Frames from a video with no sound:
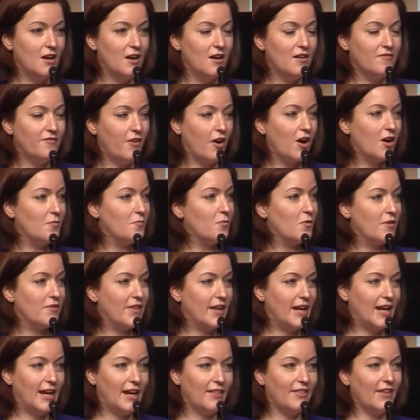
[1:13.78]
far more
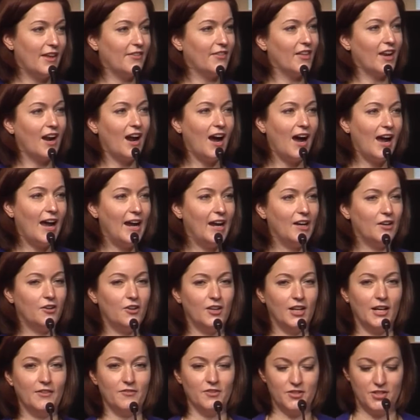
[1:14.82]
than anything that I
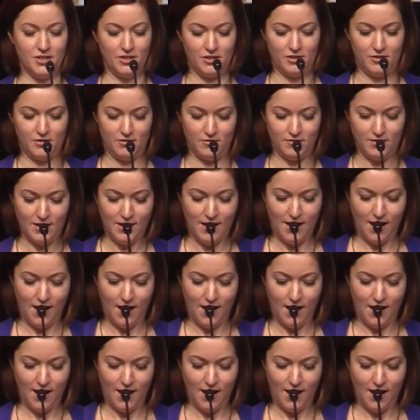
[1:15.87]
could ever do